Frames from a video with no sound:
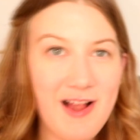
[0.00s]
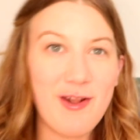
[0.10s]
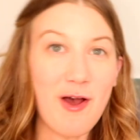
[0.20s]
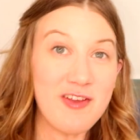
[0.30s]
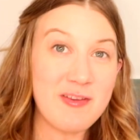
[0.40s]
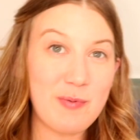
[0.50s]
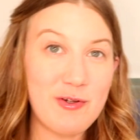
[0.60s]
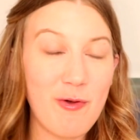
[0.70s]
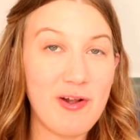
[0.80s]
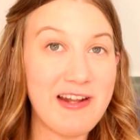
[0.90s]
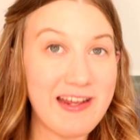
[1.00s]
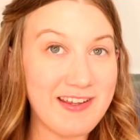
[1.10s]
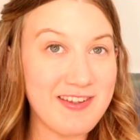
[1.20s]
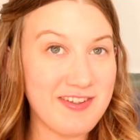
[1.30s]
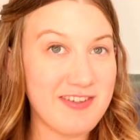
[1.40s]
Last but not
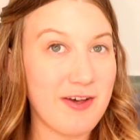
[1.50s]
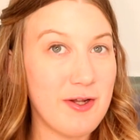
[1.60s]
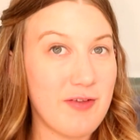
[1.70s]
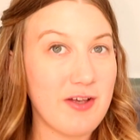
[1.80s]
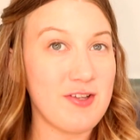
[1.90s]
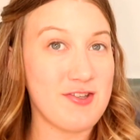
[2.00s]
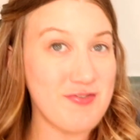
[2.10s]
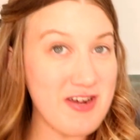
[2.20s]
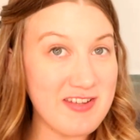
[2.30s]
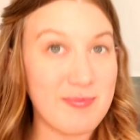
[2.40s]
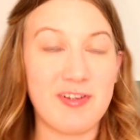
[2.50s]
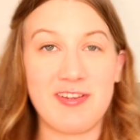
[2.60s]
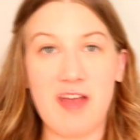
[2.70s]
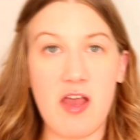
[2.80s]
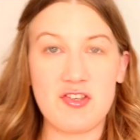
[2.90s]
least is kind of like a treatment
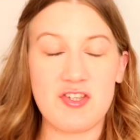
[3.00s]
stage.